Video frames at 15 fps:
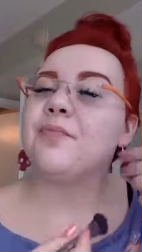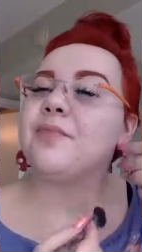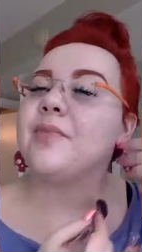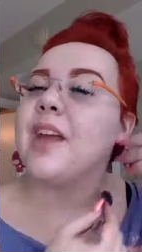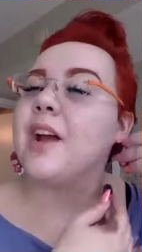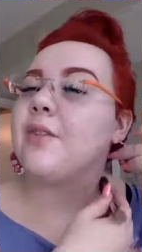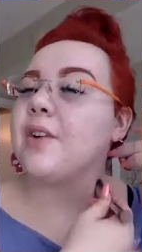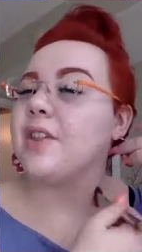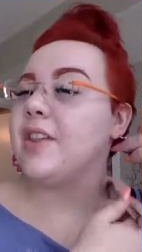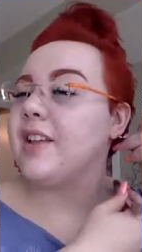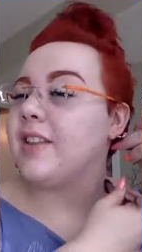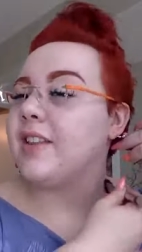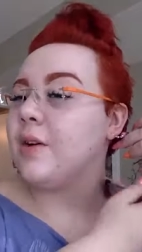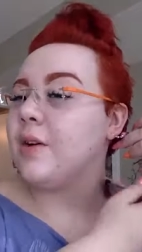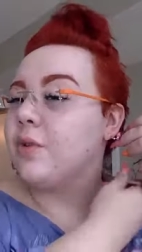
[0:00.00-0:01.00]
Everything
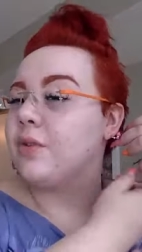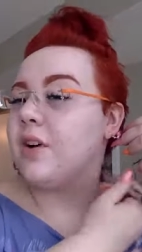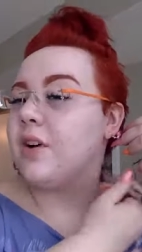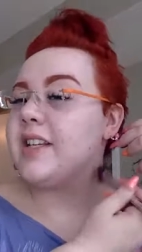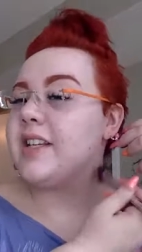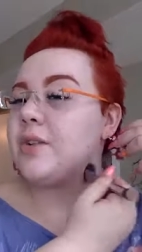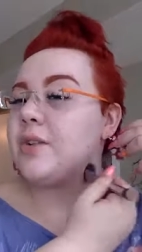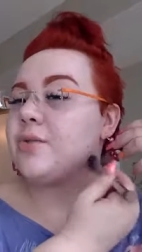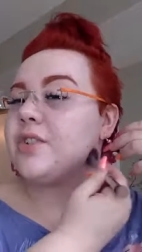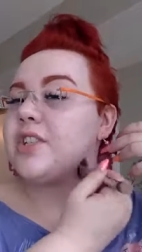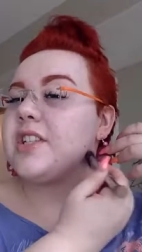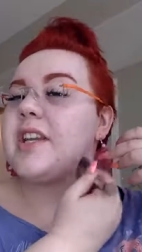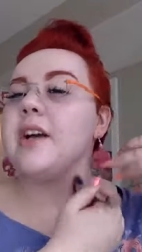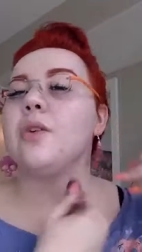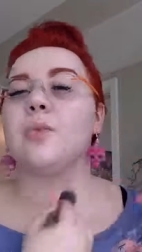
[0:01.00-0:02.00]
that is on
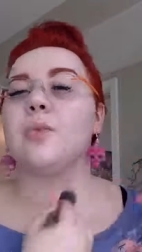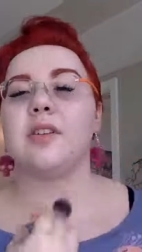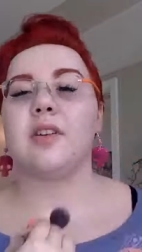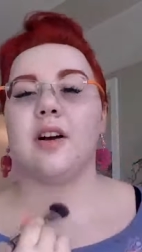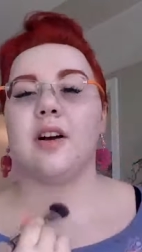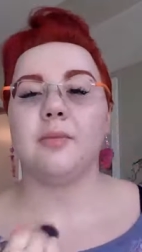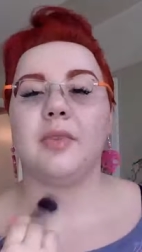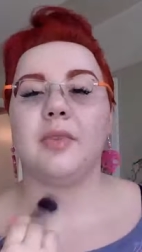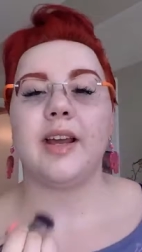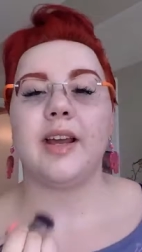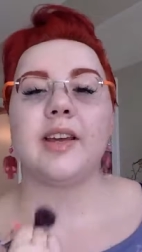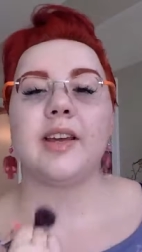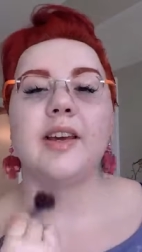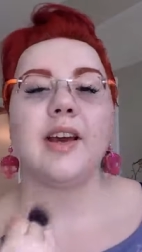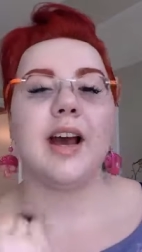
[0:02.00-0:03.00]
sale will come
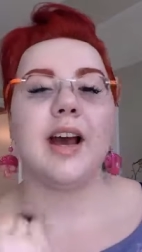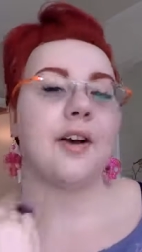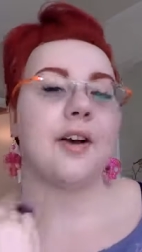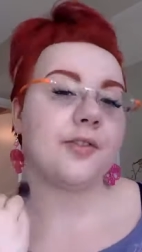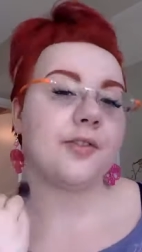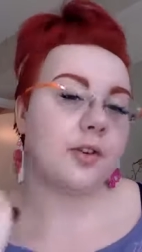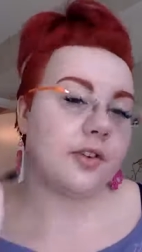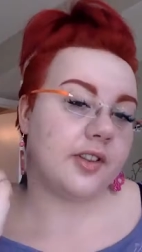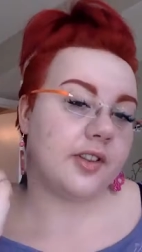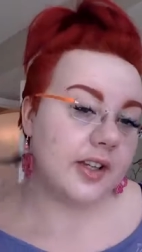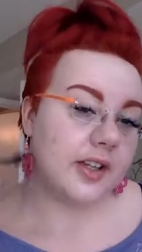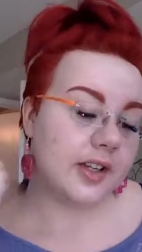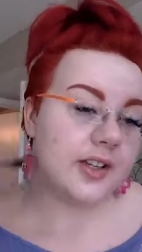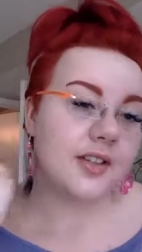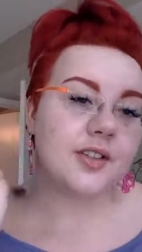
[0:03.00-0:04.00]
like after
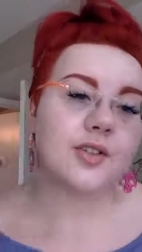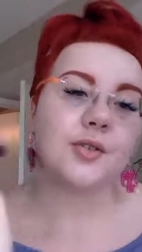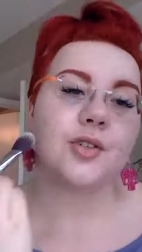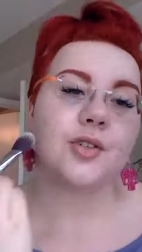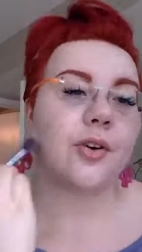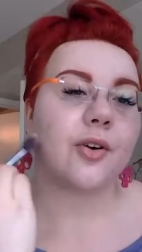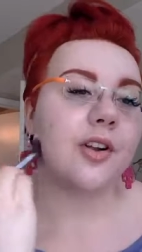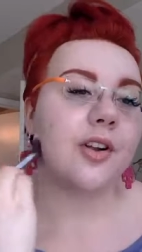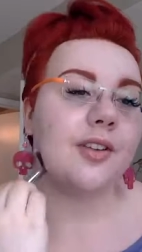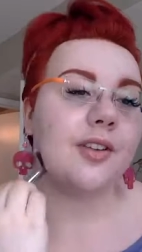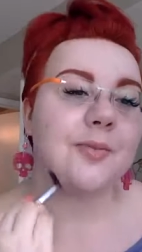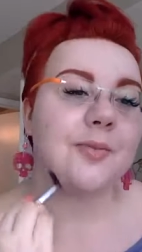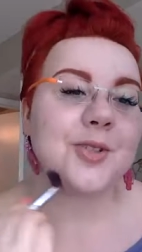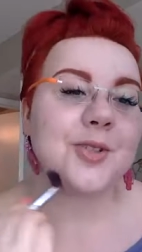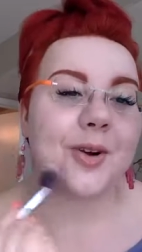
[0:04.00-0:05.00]
the tutorial.
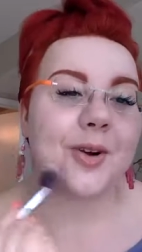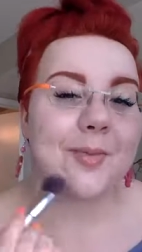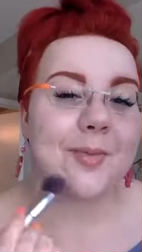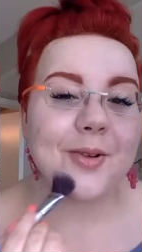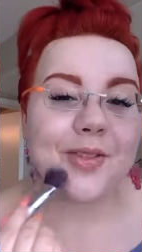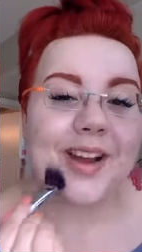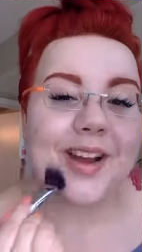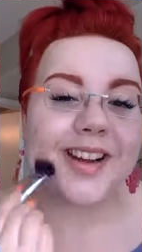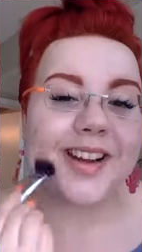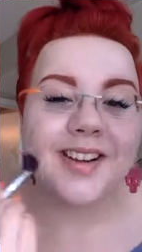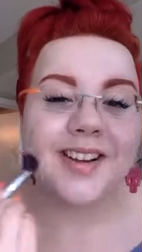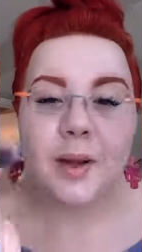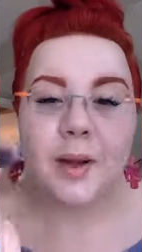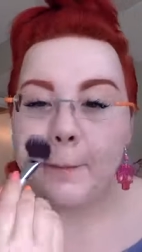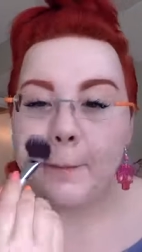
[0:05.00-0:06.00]
I'm sorry about that,
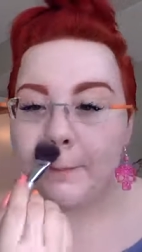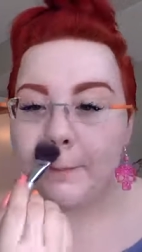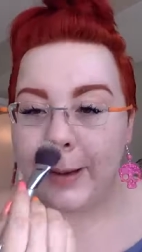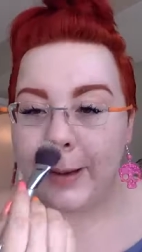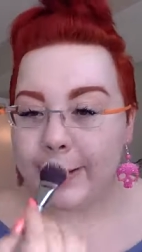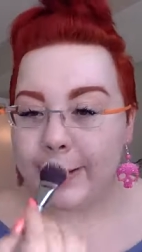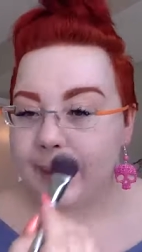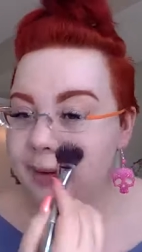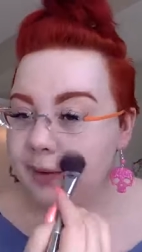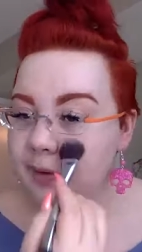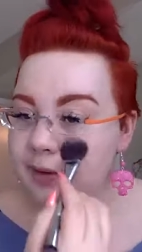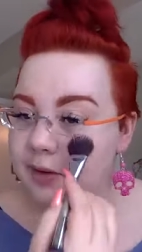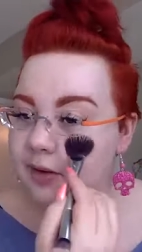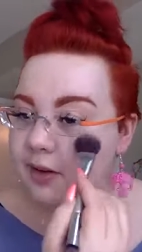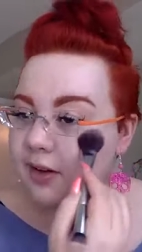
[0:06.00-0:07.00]
but
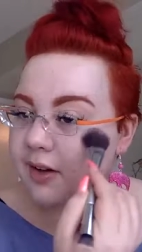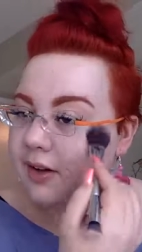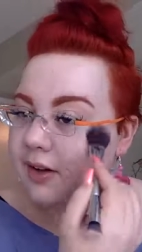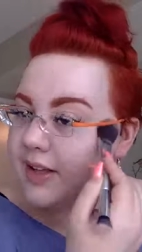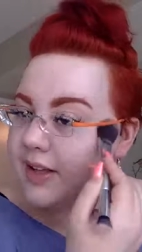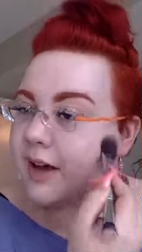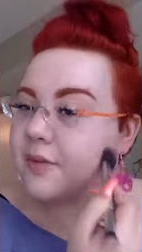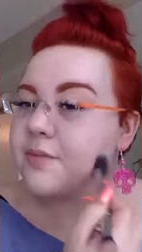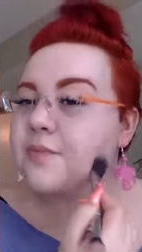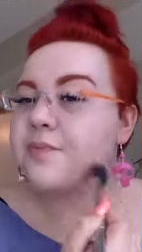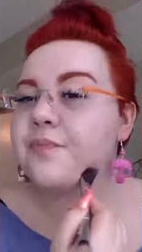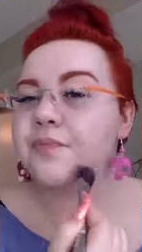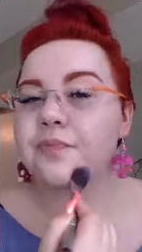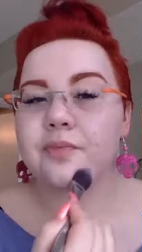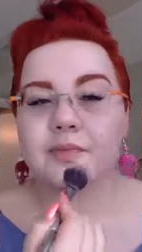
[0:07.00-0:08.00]
yeah,
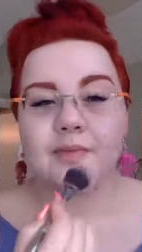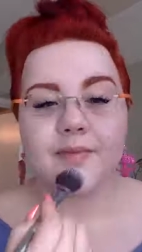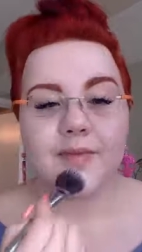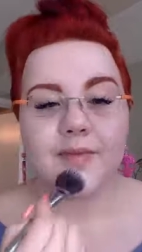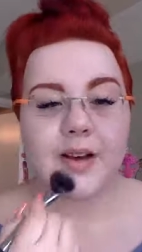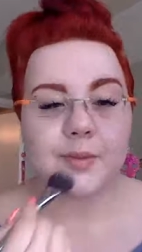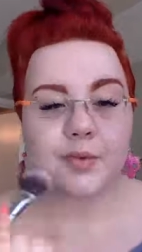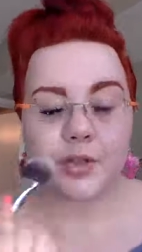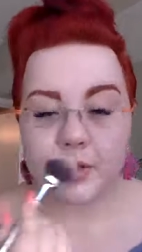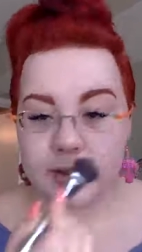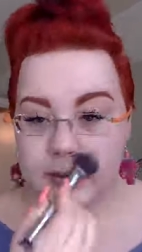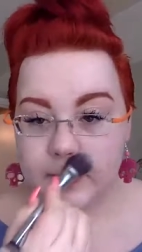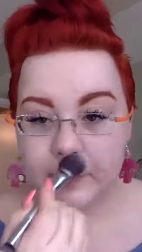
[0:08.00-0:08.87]
I'm just